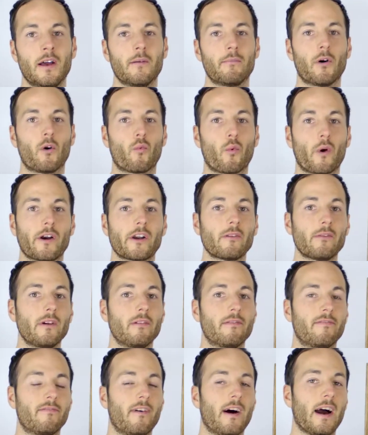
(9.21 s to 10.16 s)
but where do we
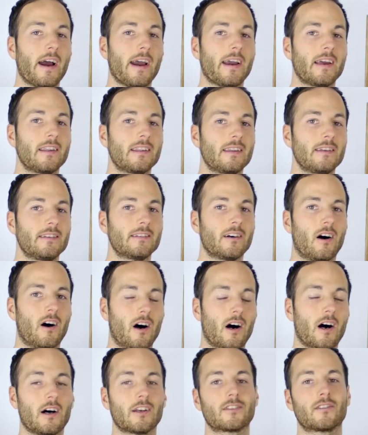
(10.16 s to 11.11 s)
find these
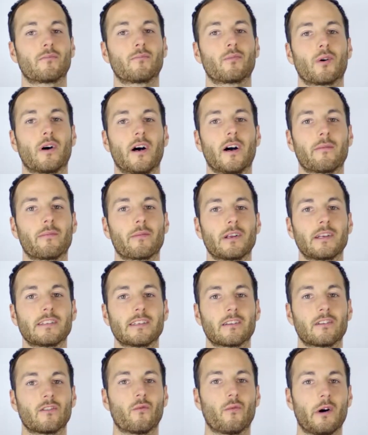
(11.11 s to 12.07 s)
awesome properties
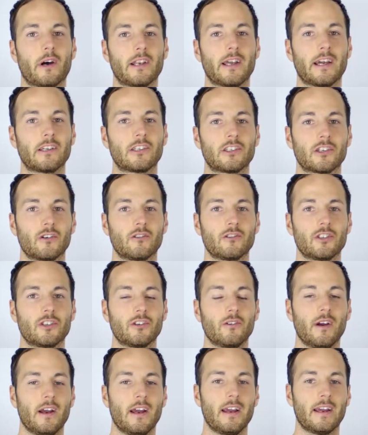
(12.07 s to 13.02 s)
like the one I showed
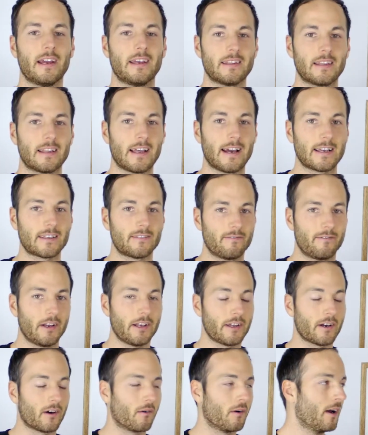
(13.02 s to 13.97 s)
you in the last
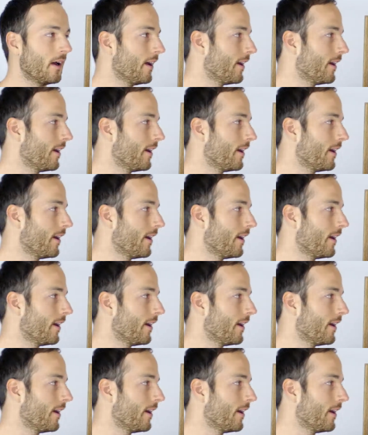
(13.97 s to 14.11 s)
video?